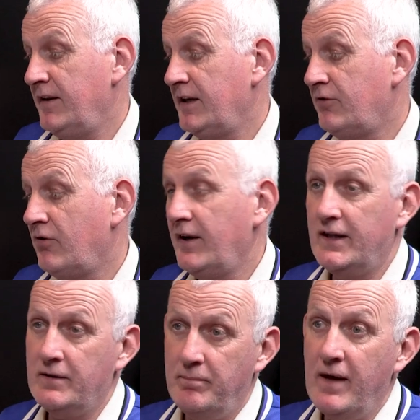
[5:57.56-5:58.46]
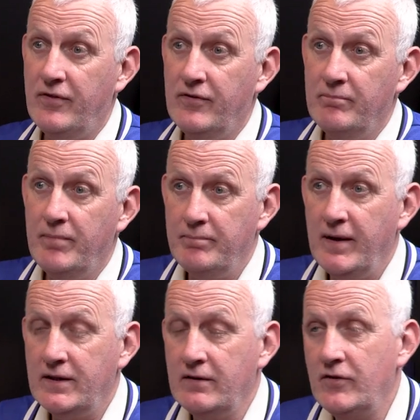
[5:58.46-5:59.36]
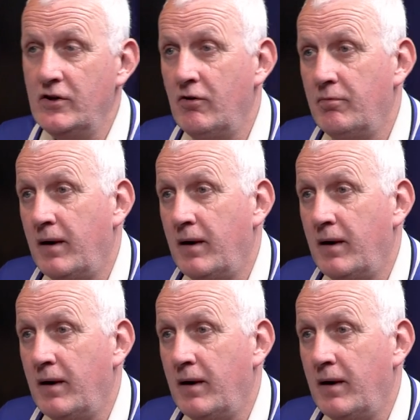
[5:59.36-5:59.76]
going to try and get the best of the youth